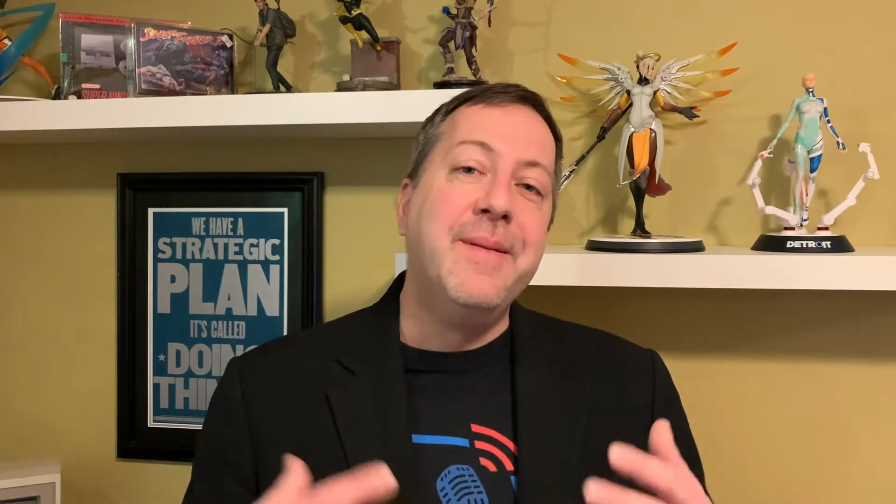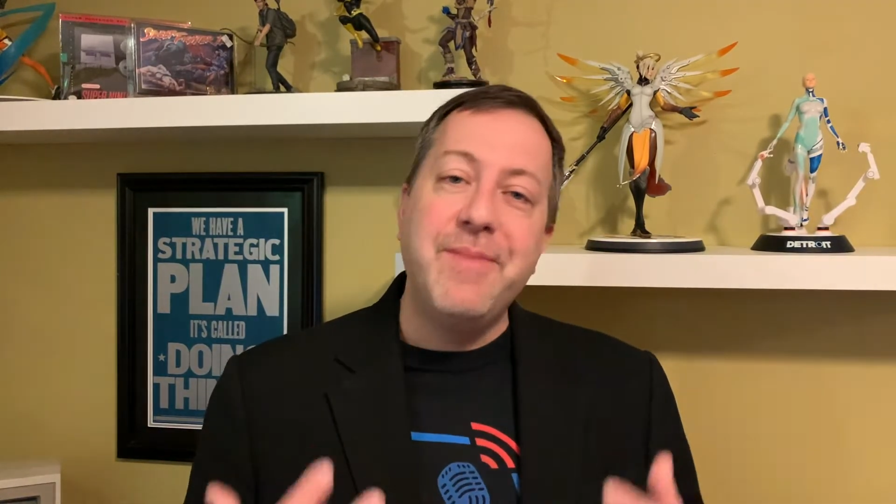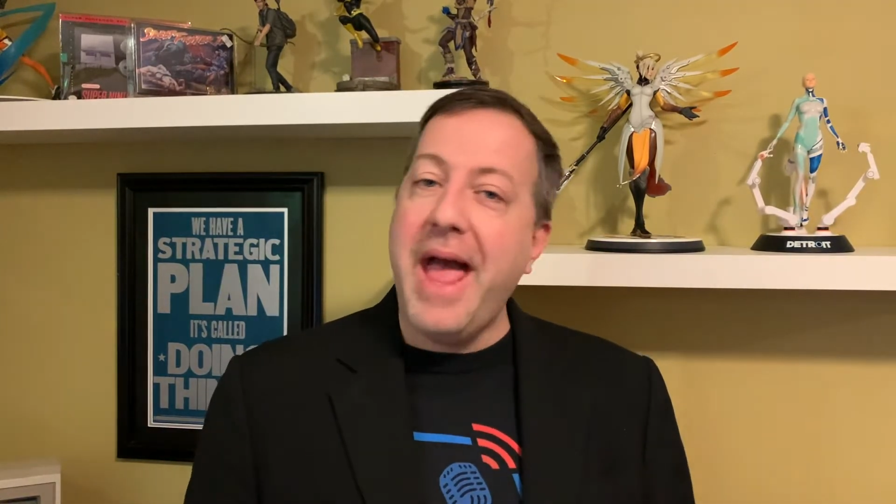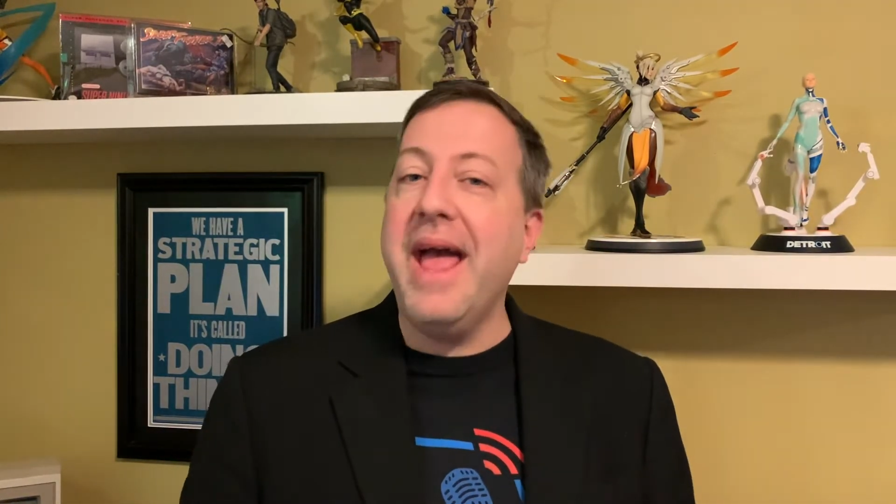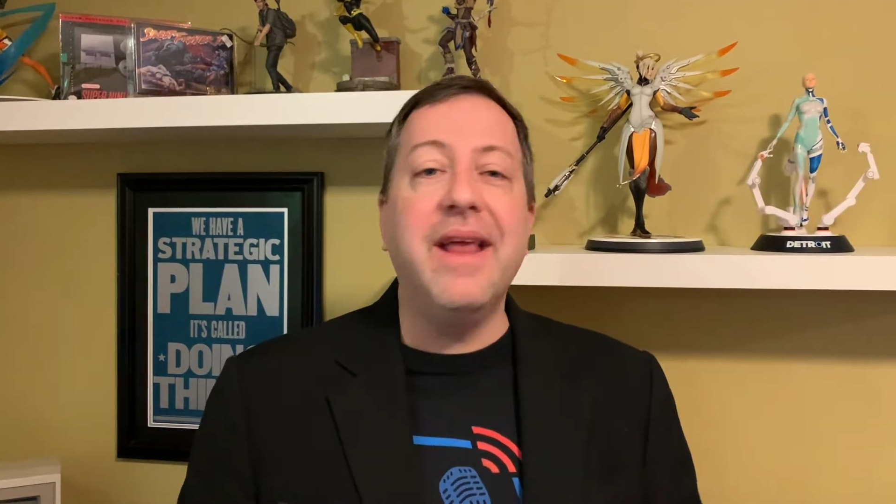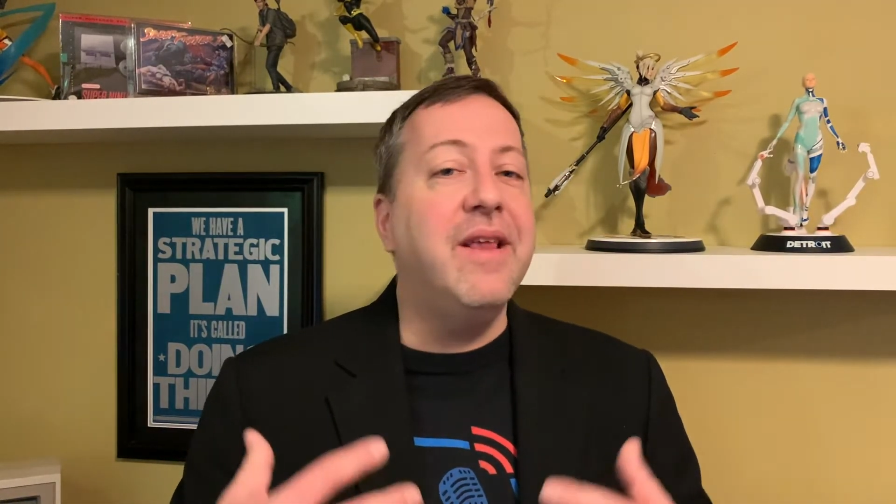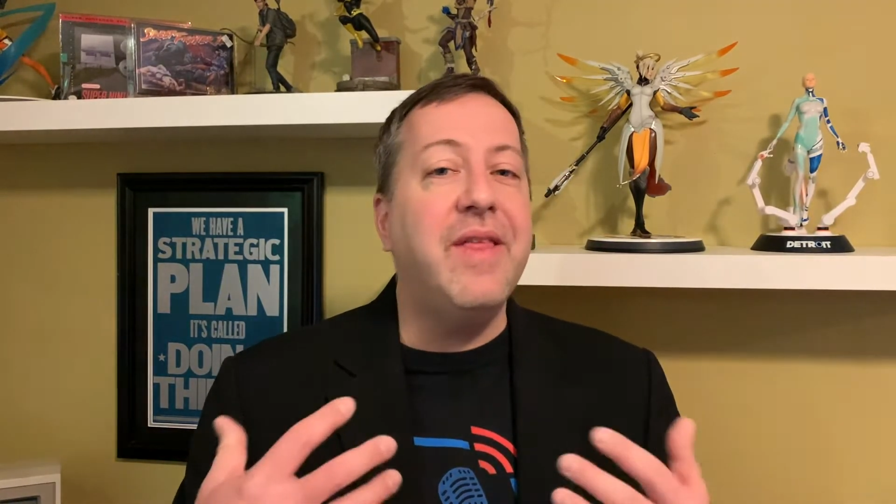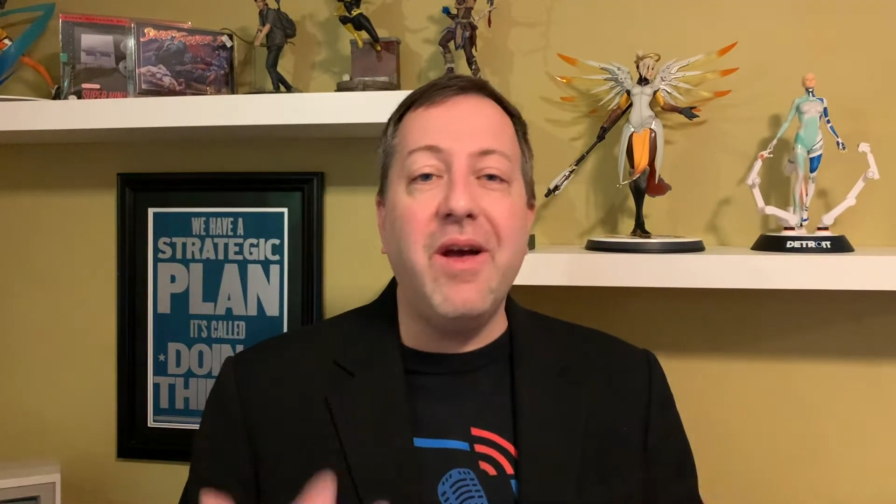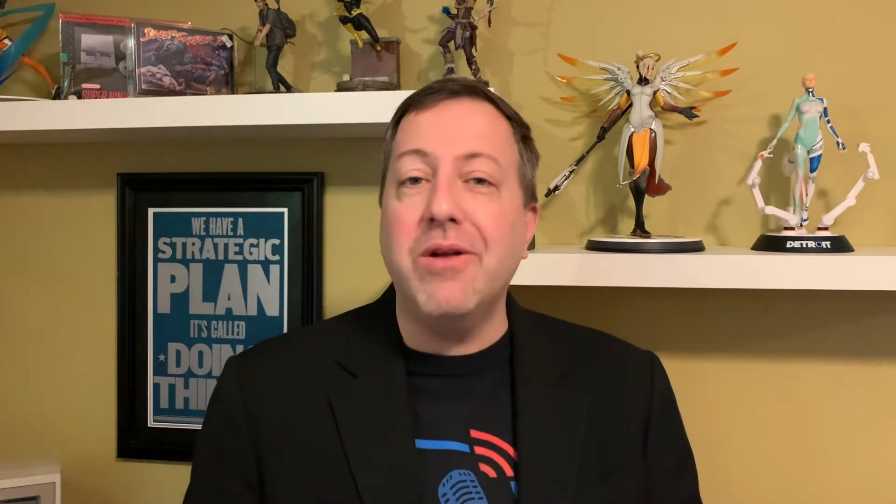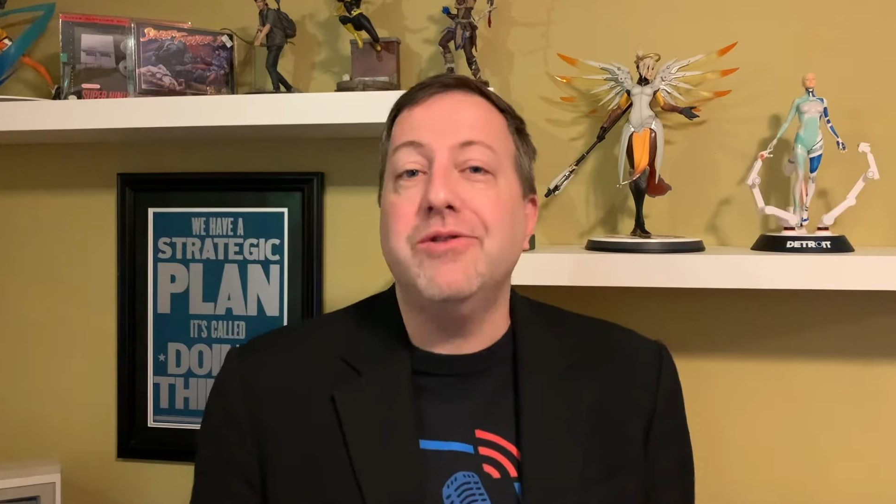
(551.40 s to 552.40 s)
And
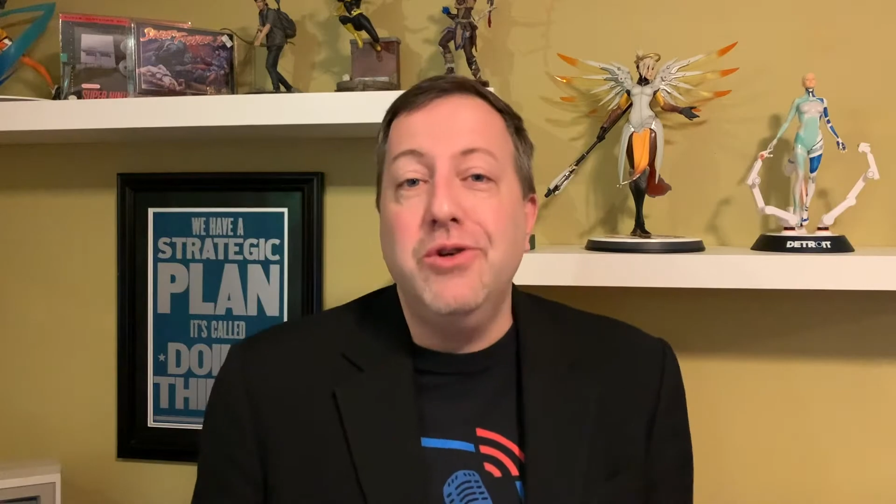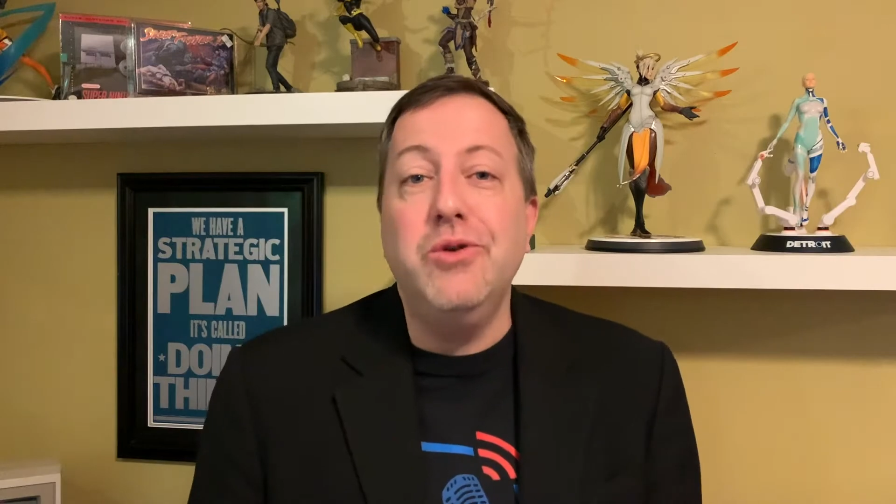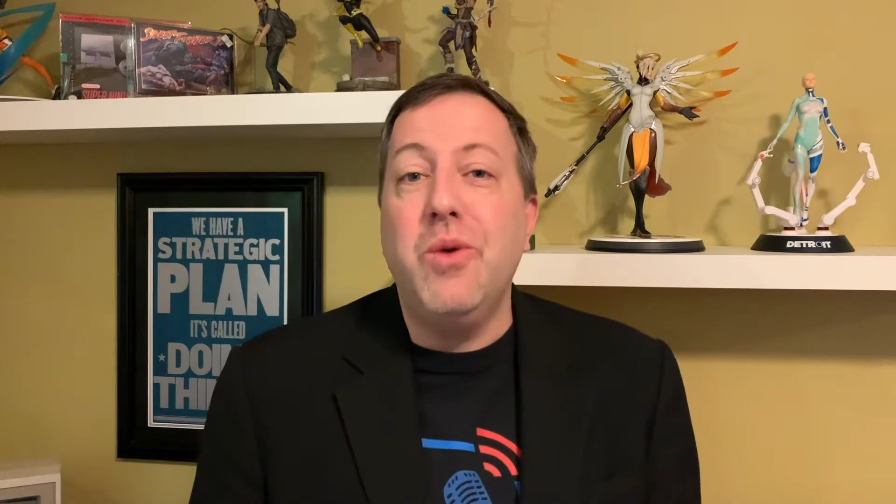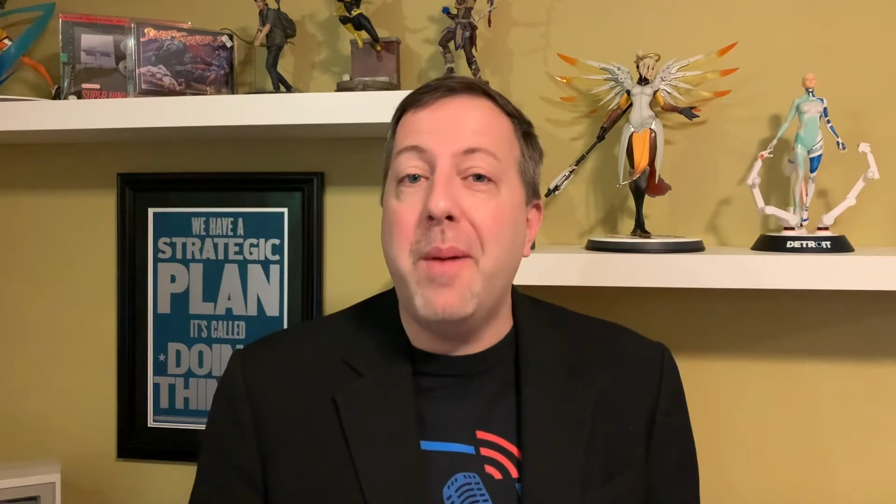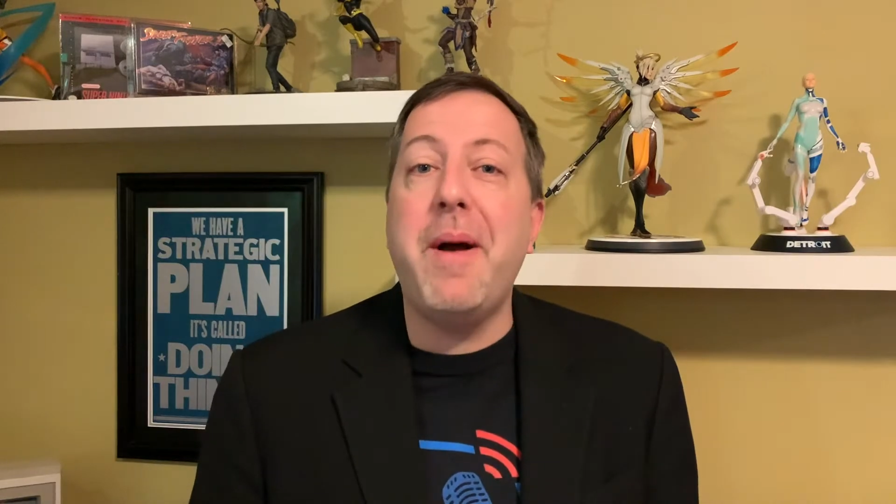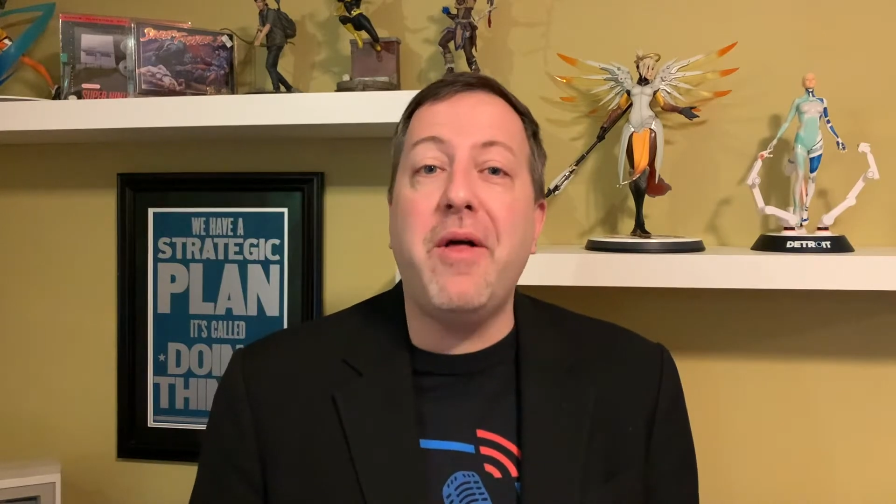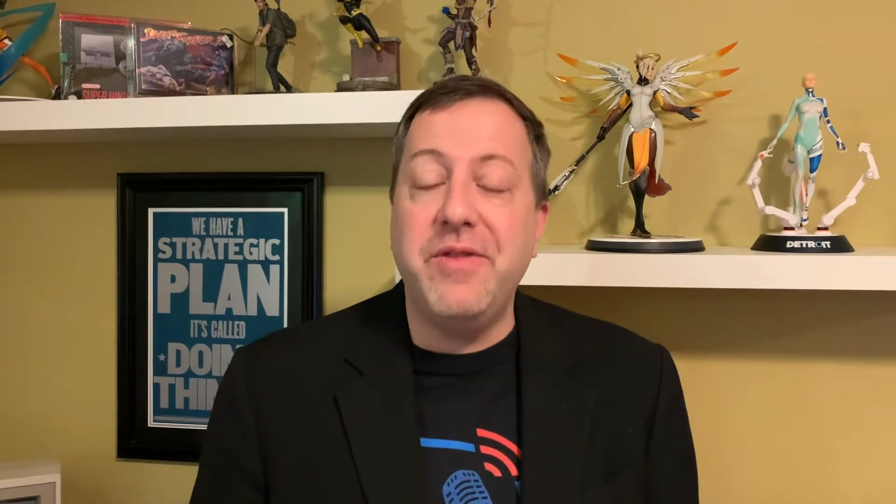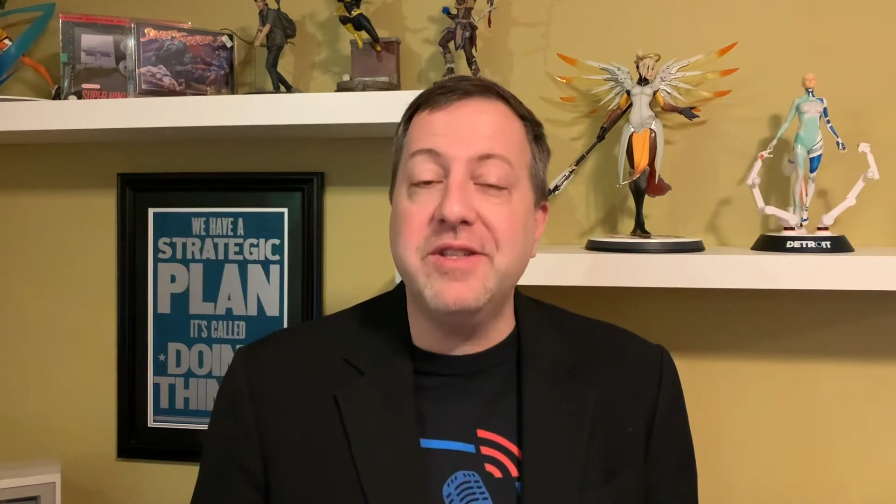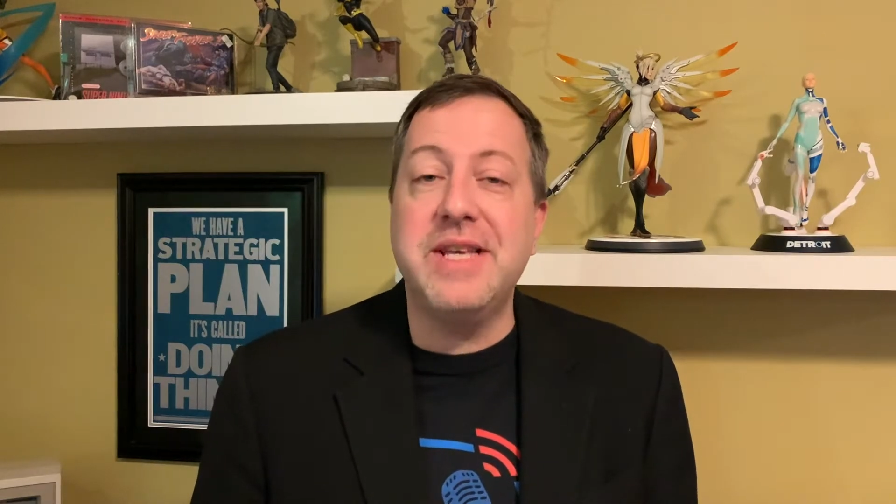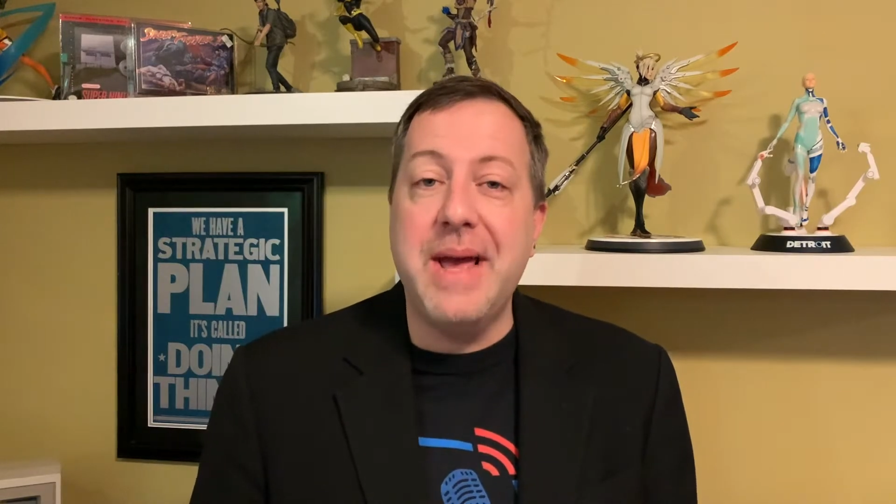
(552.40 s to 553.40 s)
they all do about
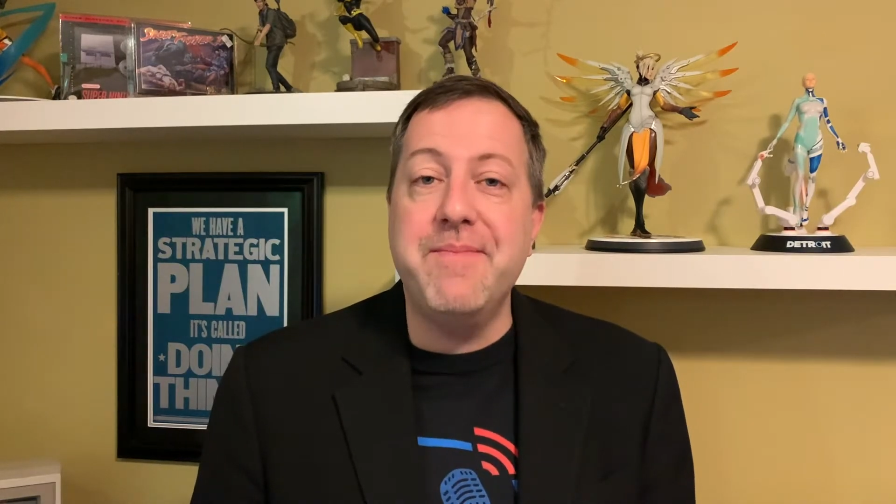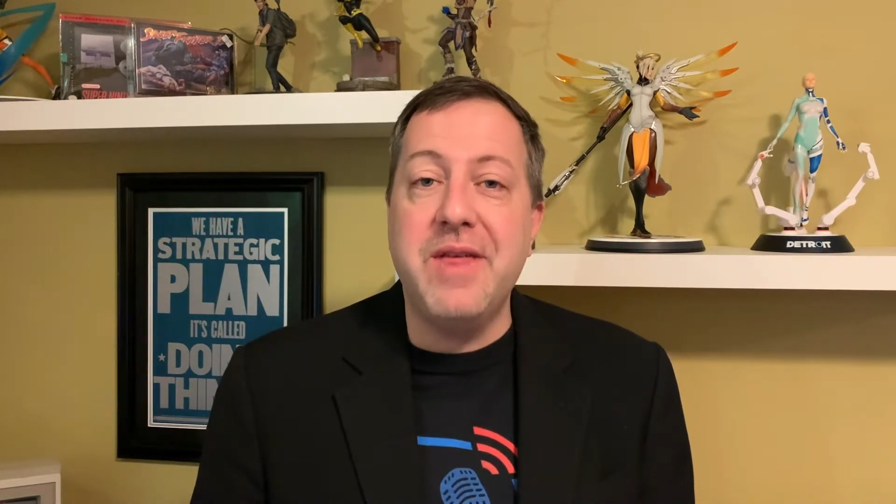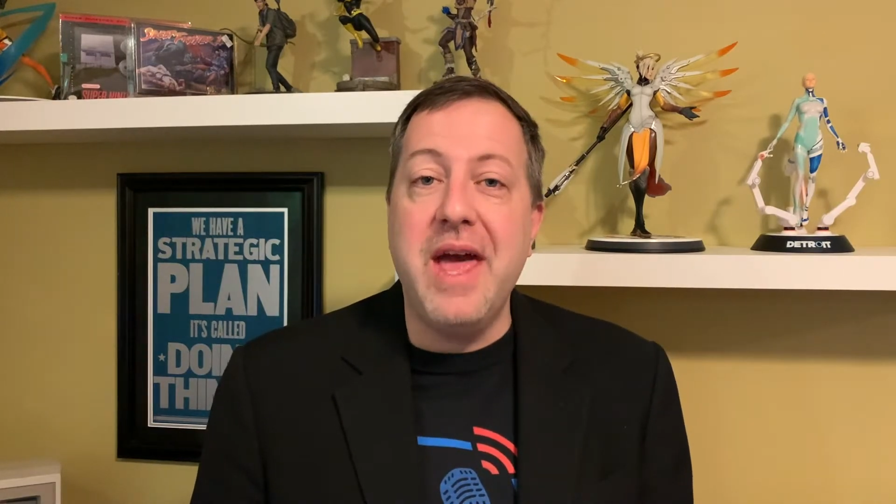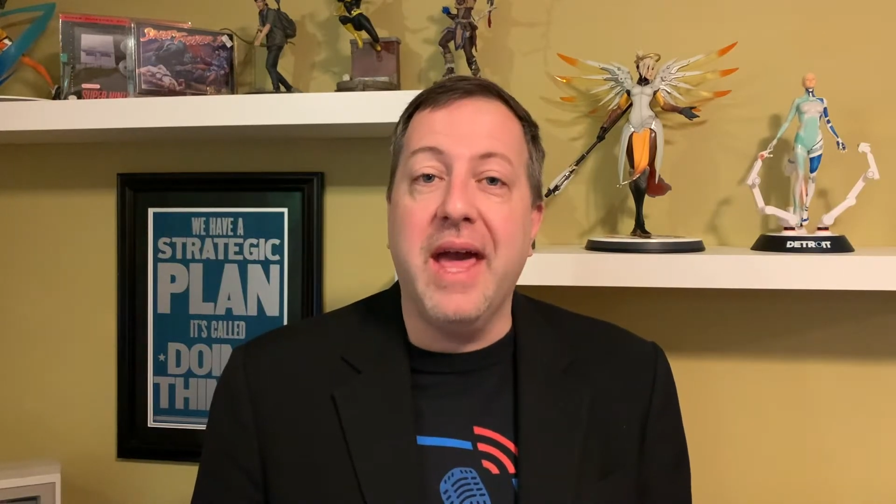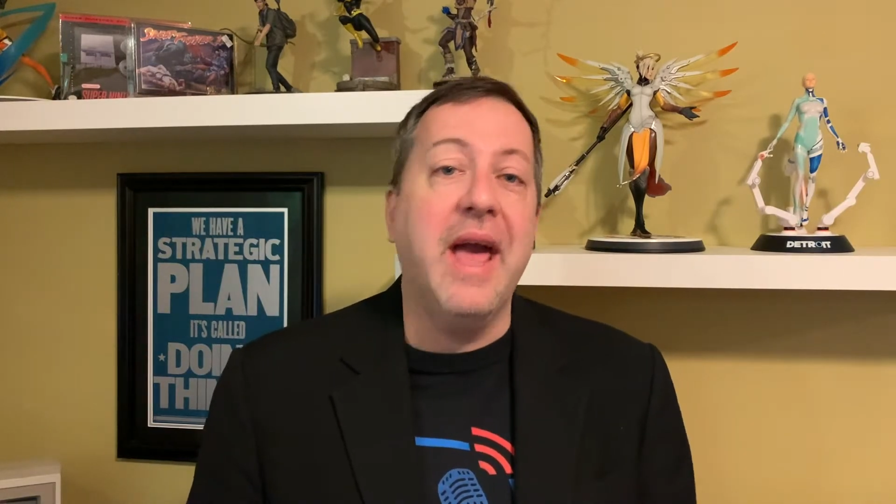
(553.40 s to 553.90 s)
the same thing.